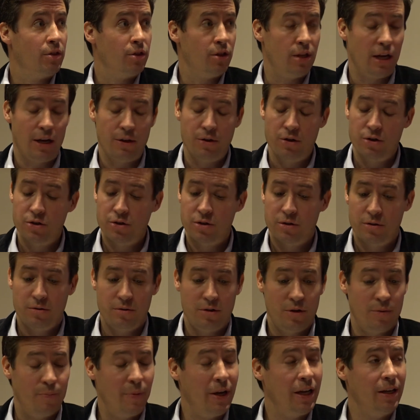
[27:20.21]
Now, there's
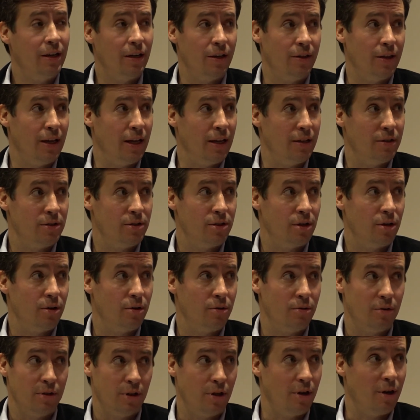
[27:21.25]
debate on that,
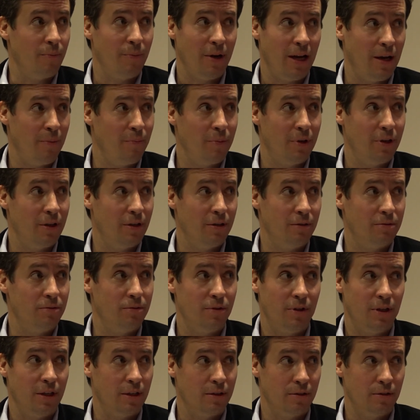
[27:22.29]
so I'm happy to
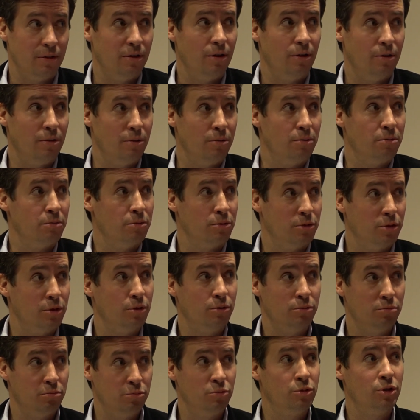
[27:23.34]
go
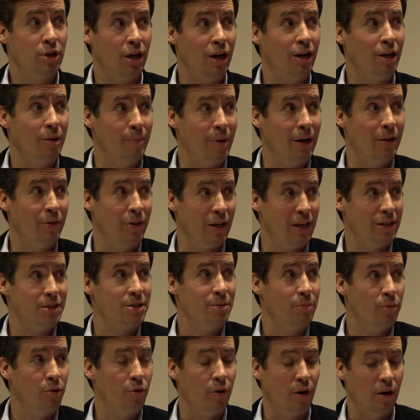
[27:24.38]
talk about that
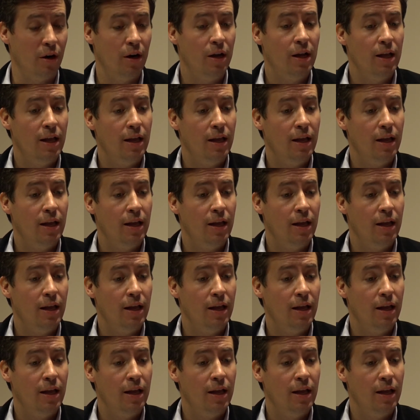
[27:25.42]
some more.